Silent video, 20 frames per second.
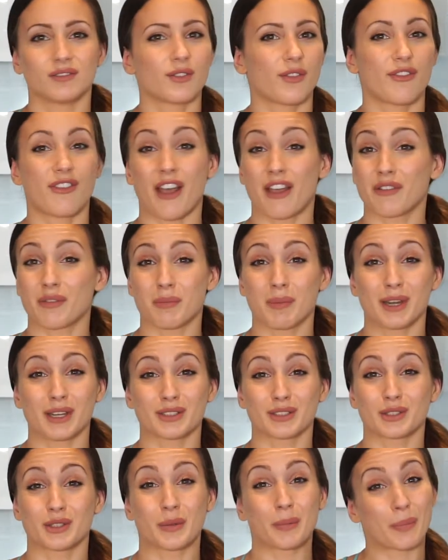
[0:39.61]
5
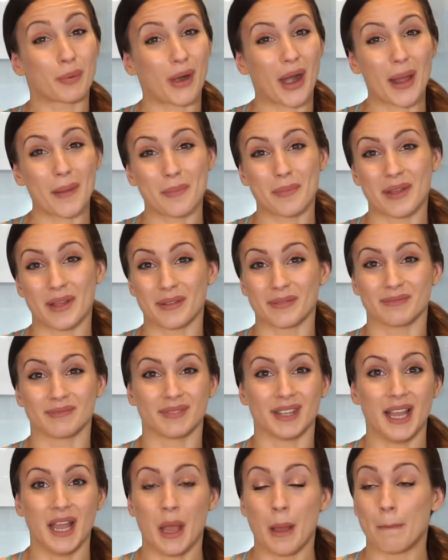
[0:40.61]
minutes to prep
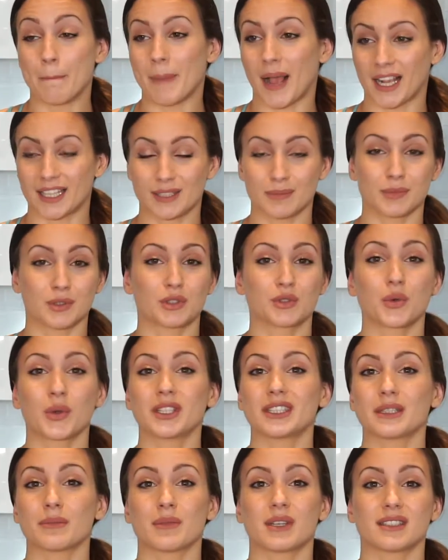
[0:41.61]
and maximum
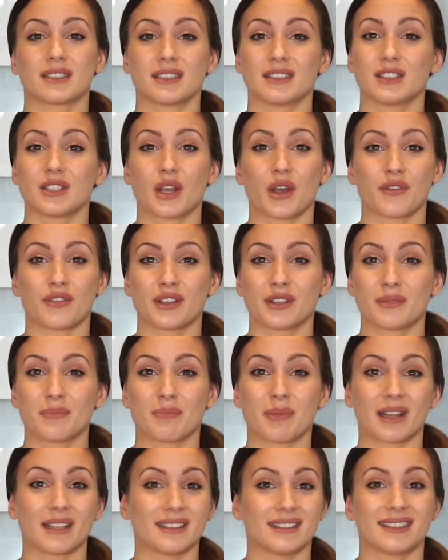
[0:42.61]
20 minutes in the oven,
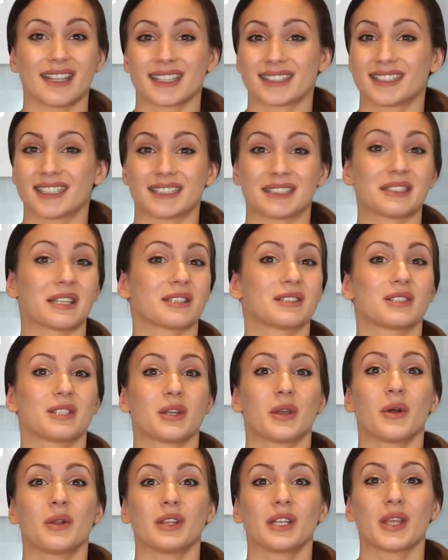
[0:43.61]
but that's it. That's
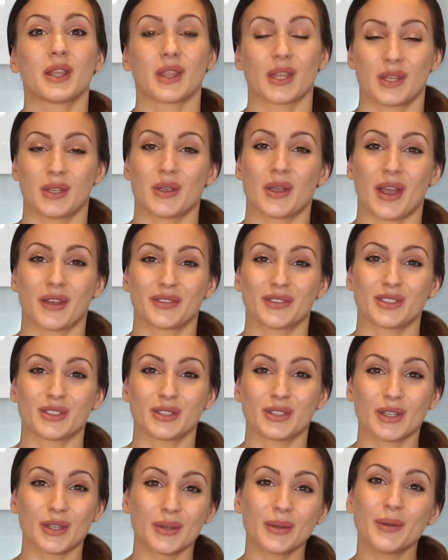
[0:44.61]
the only thing you have to
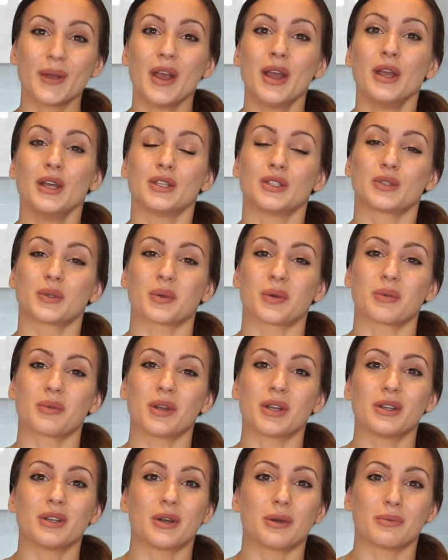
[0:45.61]
do. So I
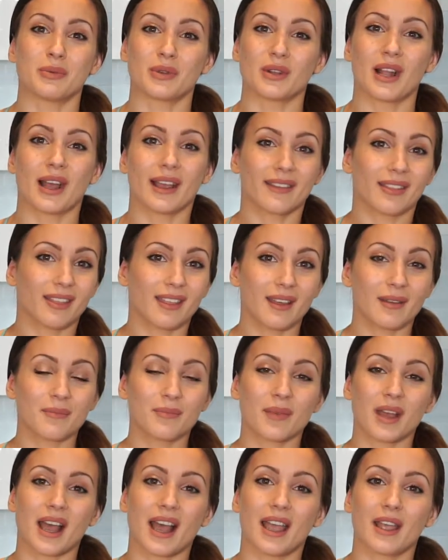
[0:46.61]
really hope you like
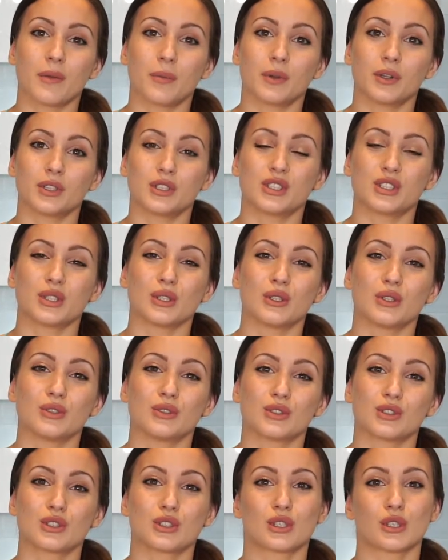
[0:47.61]
them. I will do
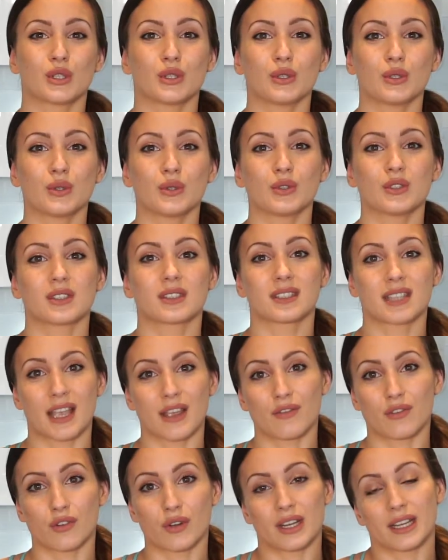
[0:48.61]
2
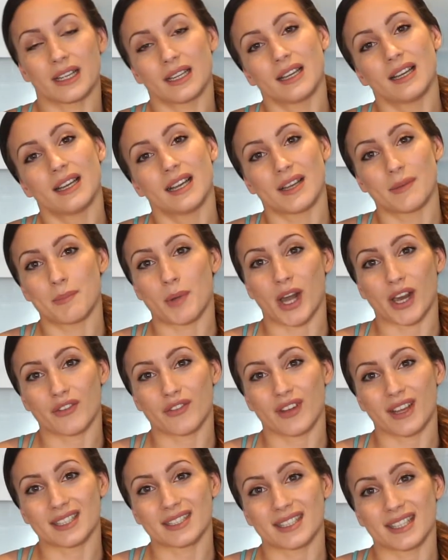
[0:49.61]
savory
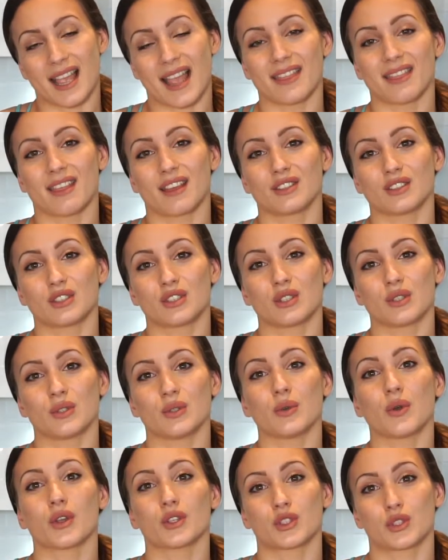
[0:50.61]
breakfasts and then
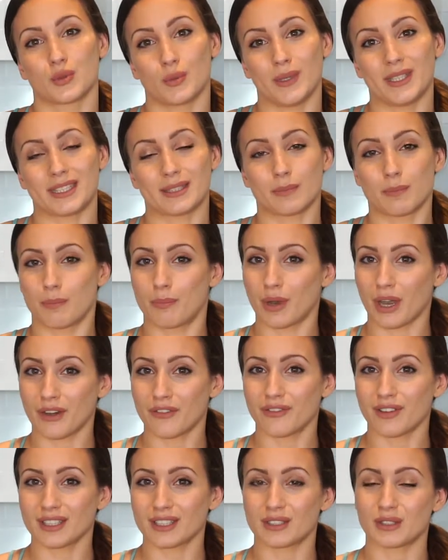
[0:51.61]
2 sweet
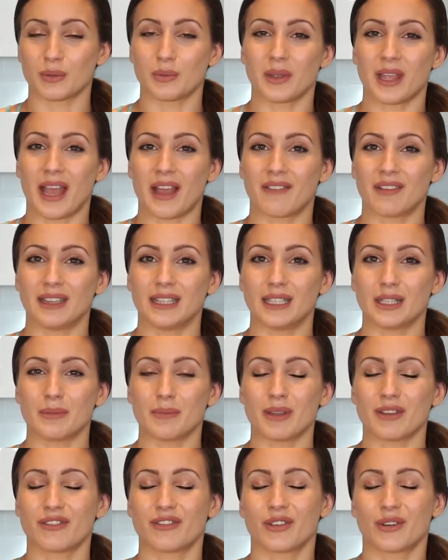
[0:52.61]
breakfasts, so we have a little
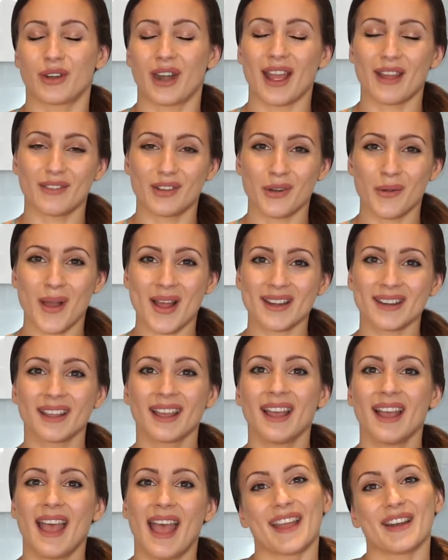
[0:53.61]
bit for everyone.
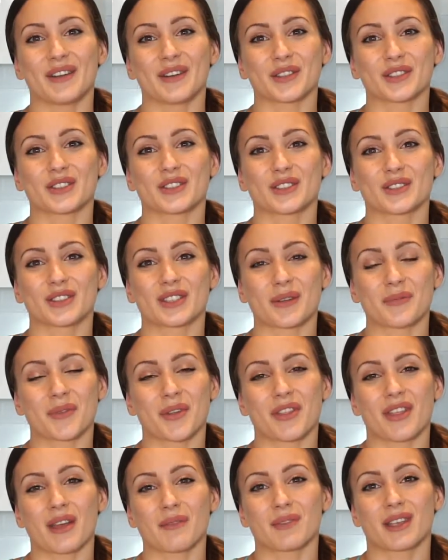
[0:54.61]
And also some
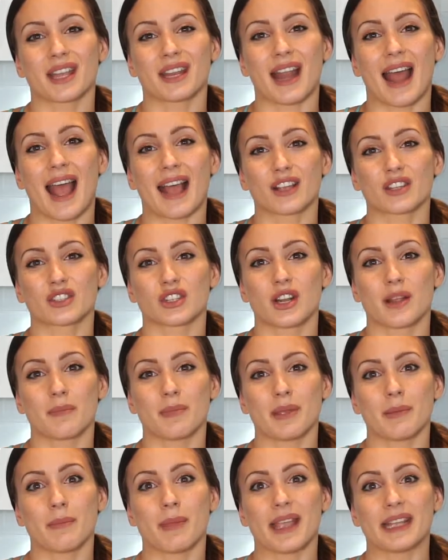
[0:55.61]
of them can actually
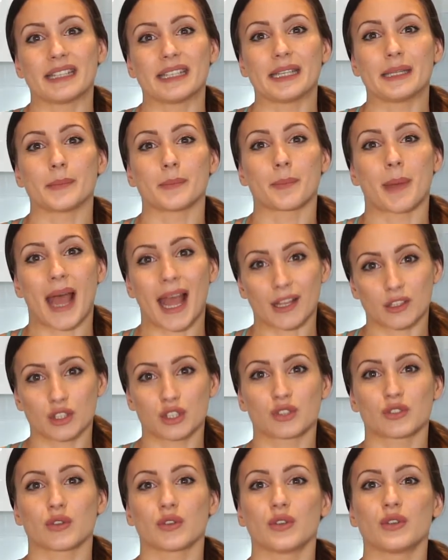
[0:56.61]
be made in batch,
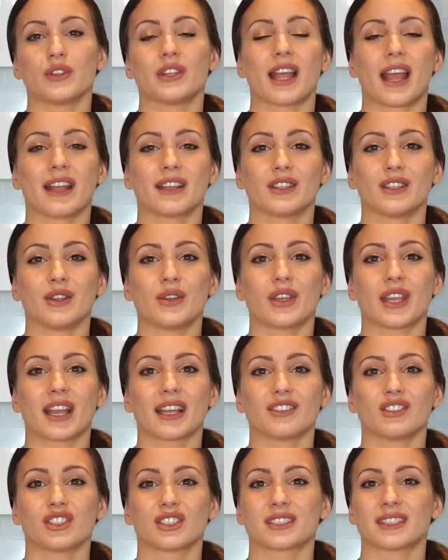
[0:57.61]
so then you
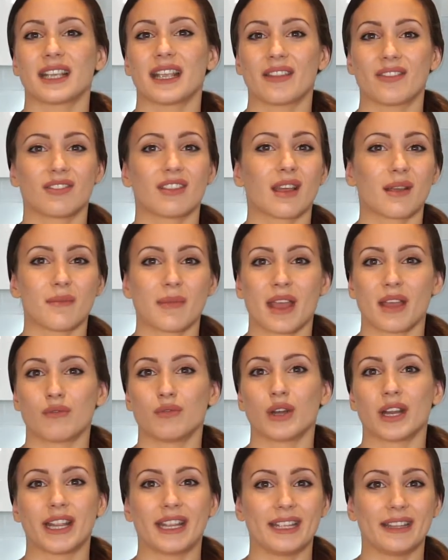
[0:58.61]
can just eat them and
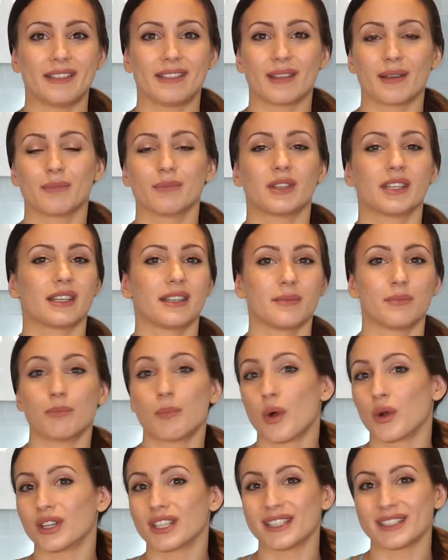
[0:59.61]
reheat them the
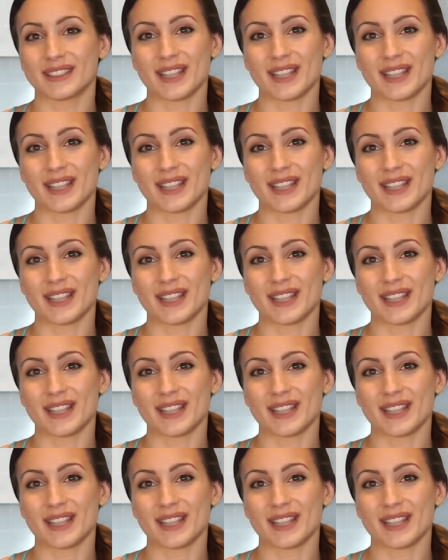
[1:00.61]
mornings